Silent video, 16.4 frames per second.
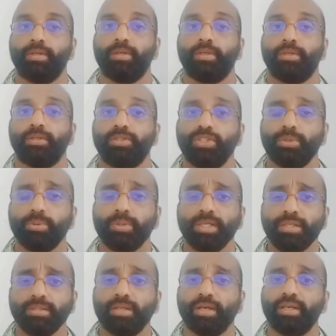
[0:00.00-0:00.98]

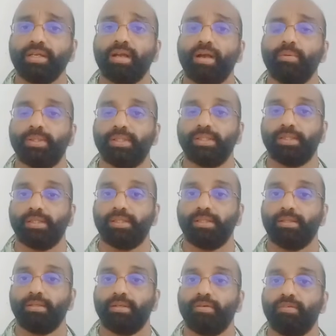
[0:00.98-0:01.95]
During the recovery,
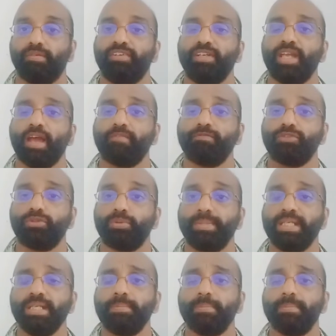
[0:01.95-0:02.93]
we have to
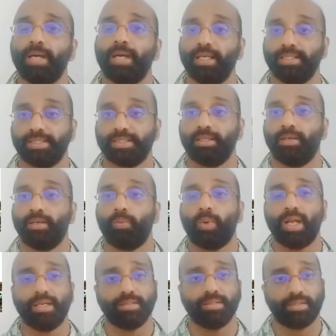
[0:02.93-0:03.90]
minimize
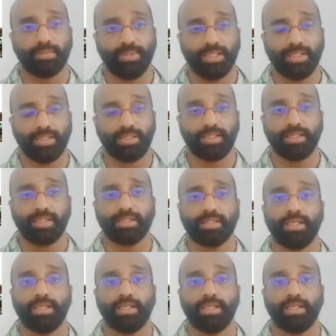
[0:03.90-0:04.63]
vulnerabilities